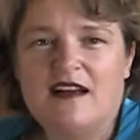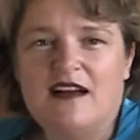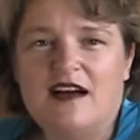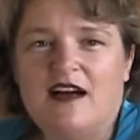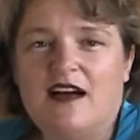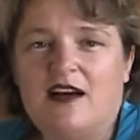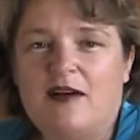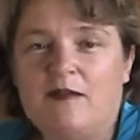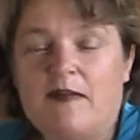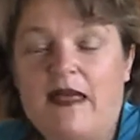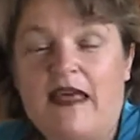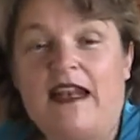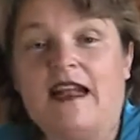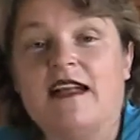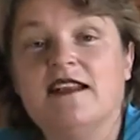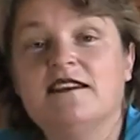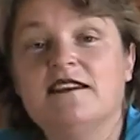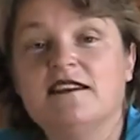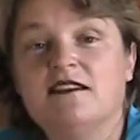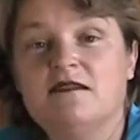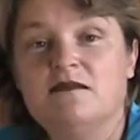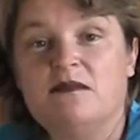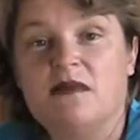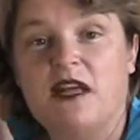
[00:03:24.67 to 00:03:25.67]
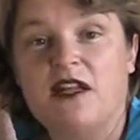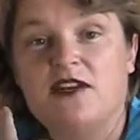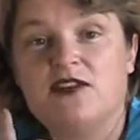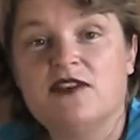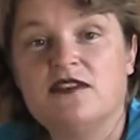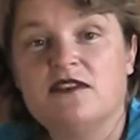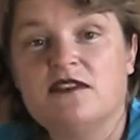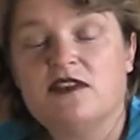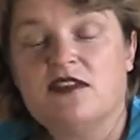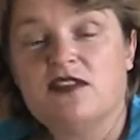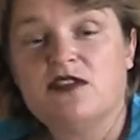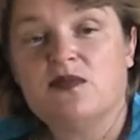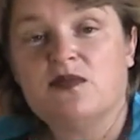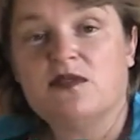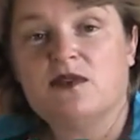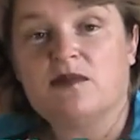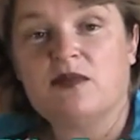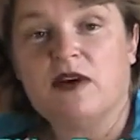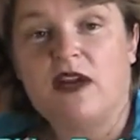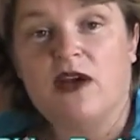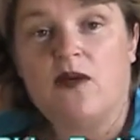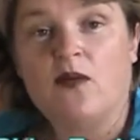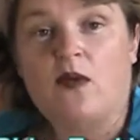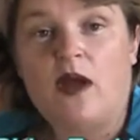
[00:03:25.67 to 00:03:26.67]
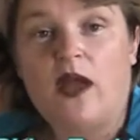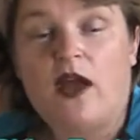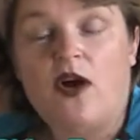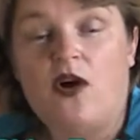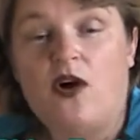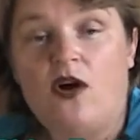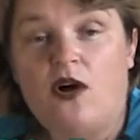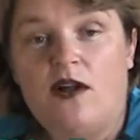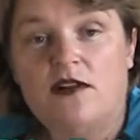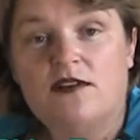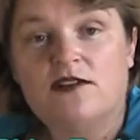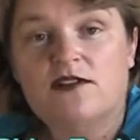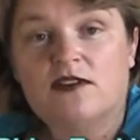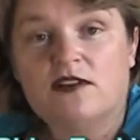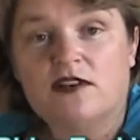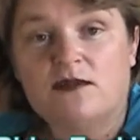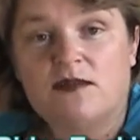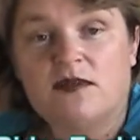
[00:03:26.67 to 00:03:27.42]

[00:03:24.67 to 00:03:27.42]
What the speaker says: and I didn't mention this with a breakaway halter,